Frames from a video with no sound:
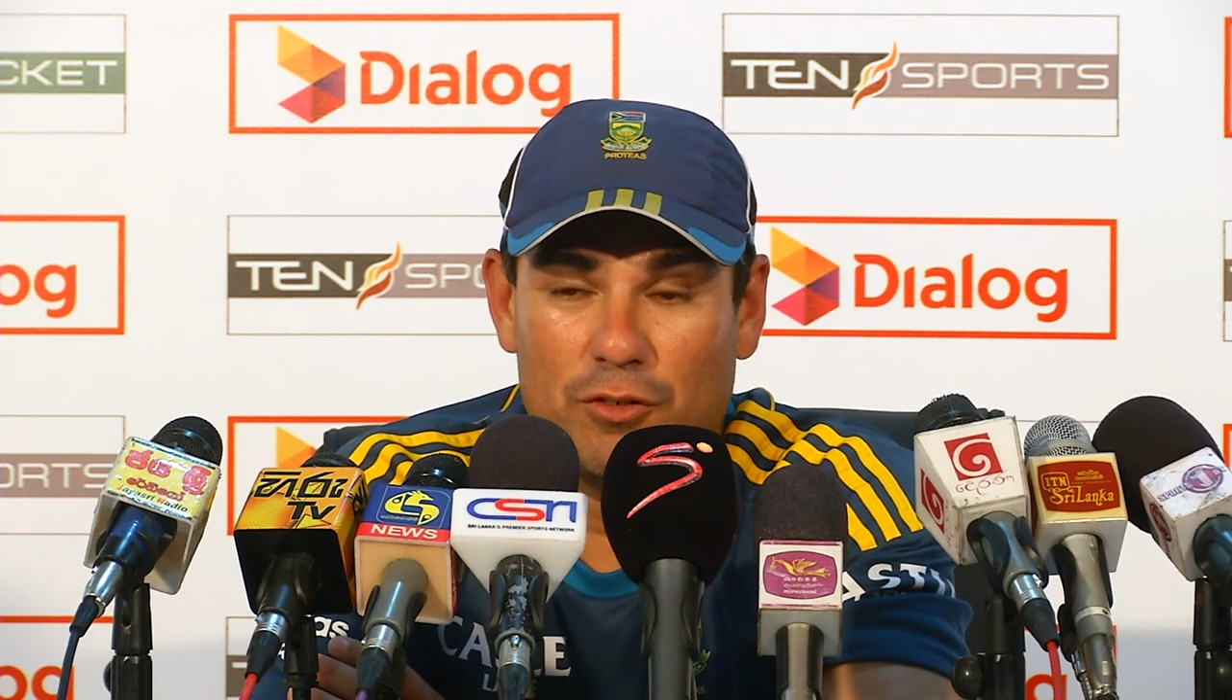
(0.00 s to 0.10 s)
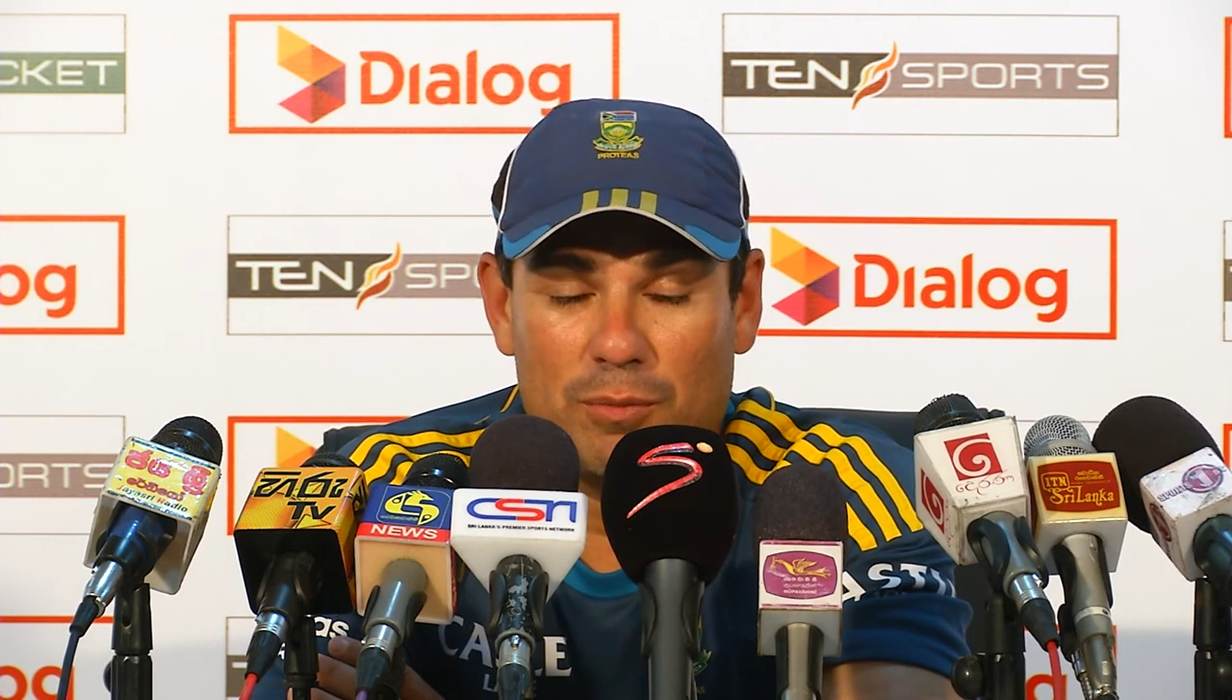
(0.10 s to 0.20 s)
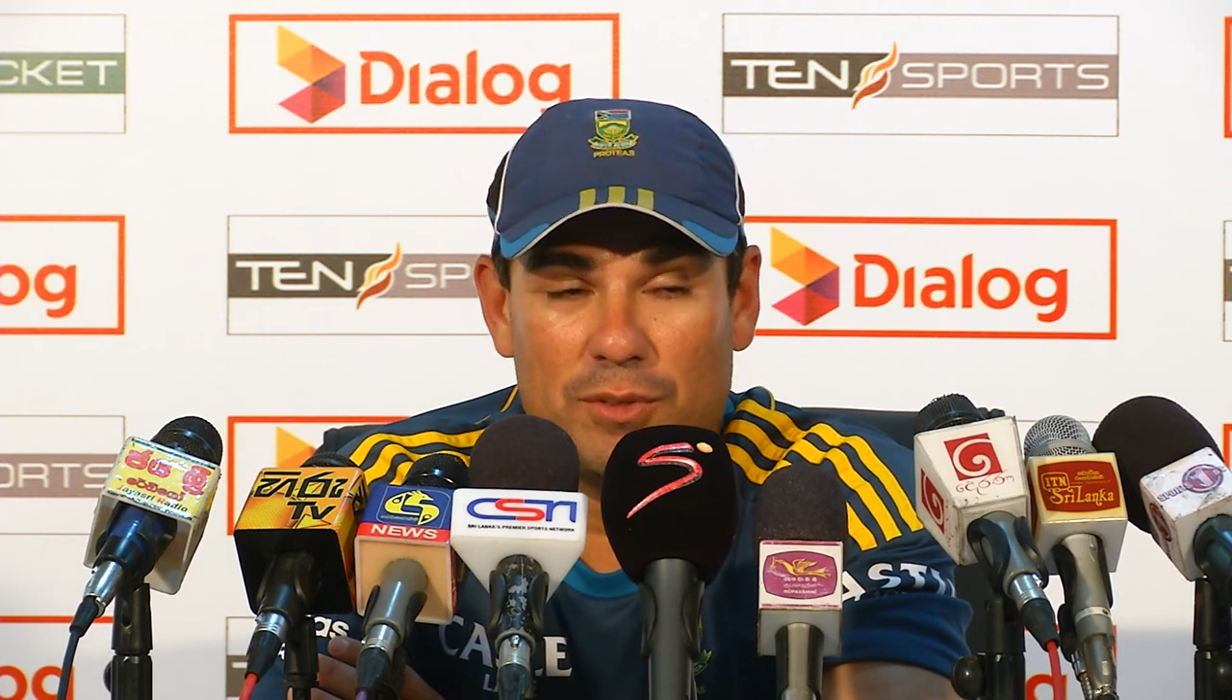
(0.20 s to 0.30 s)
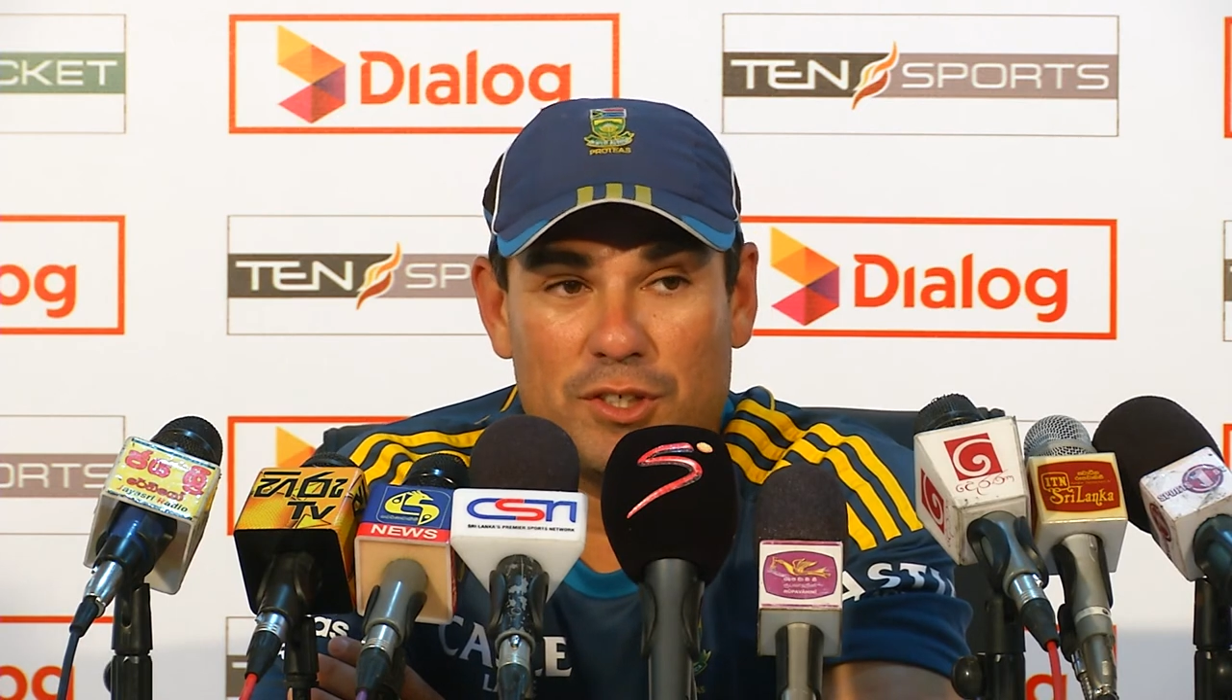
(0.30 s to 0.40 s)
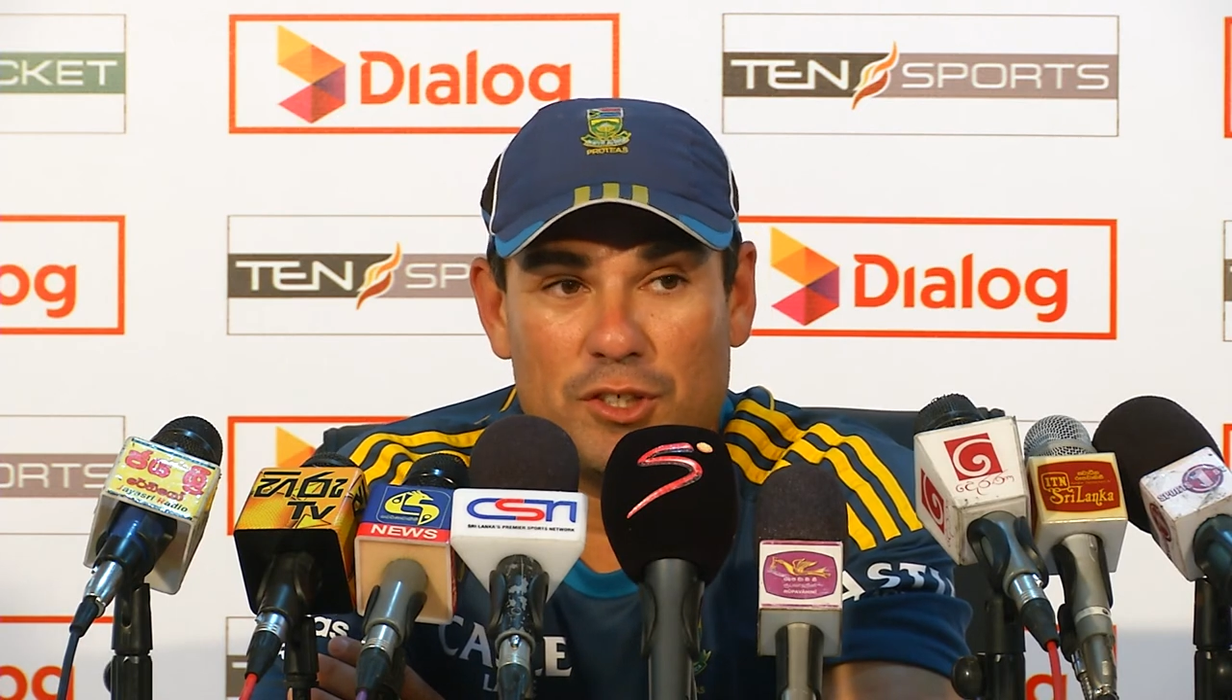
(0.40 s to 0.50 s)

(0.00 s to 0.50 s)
from this